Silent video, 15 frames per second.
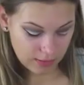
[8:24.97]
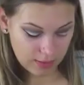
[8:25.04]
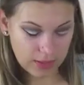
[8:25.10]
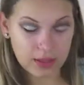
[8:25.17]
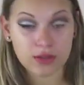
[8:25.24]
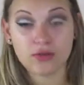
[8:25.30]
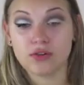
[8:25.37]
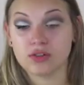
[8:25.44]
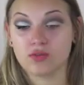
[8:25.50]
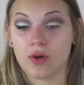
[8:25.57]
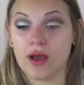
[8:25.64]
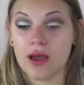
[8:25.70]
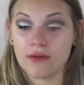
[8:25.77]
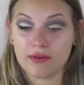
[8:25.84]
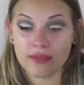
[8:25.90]
Like, you just
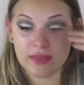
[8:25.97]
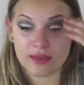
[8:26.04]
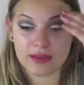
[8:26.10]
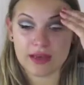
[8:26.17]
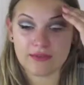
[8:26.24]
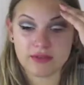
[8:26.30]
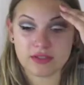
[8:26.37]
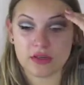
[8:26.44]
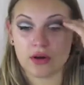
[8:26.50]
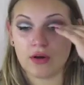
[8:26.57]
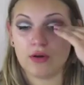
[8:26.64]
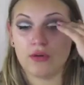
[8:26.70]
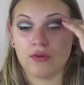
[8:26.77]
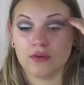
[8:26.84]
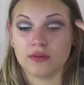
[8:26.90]
want everything to have its
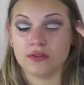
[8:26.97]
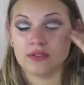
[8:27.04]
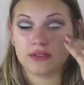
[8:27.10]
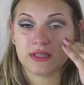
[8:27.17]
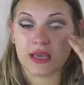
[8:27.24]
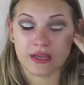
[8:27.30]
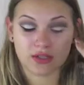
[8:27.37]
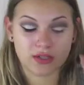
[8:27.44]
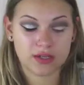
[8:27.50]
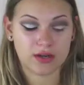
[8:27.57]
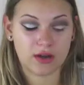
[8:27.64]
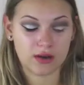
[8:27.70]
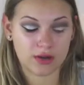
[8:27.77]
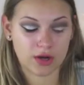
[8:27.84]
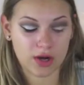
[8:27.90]
own section
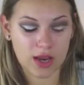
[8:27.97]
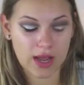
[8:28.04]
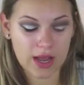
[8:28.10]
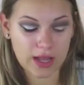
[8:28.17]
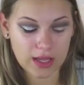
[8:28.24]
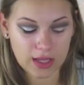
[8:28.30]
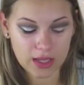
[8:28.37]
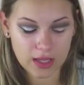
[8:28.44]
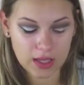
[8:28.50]
on your eye.